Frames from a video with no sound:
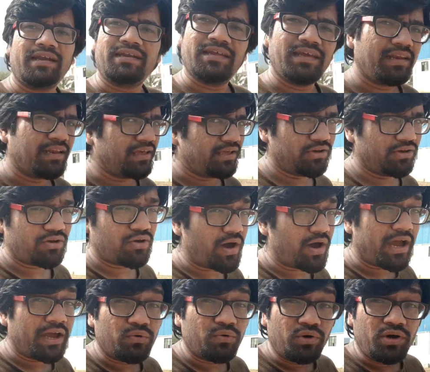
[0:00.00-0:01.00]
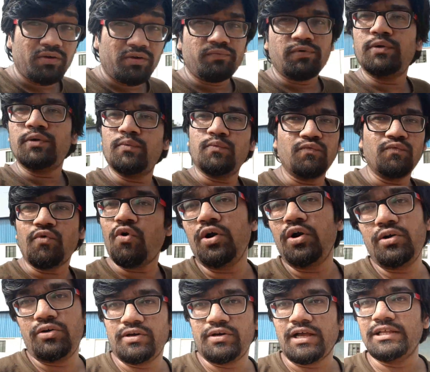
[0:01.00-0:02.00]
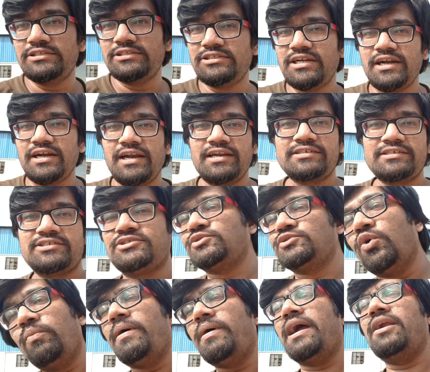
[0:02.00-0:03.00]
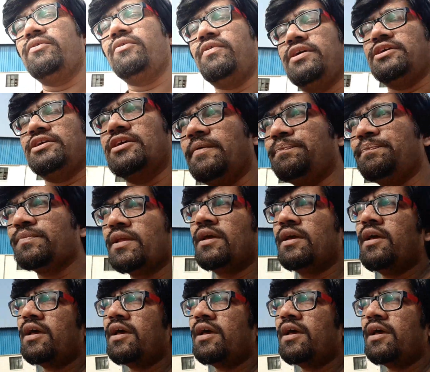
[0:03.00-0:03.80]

Airtel, I don't even want to consider it. It's so bad over here.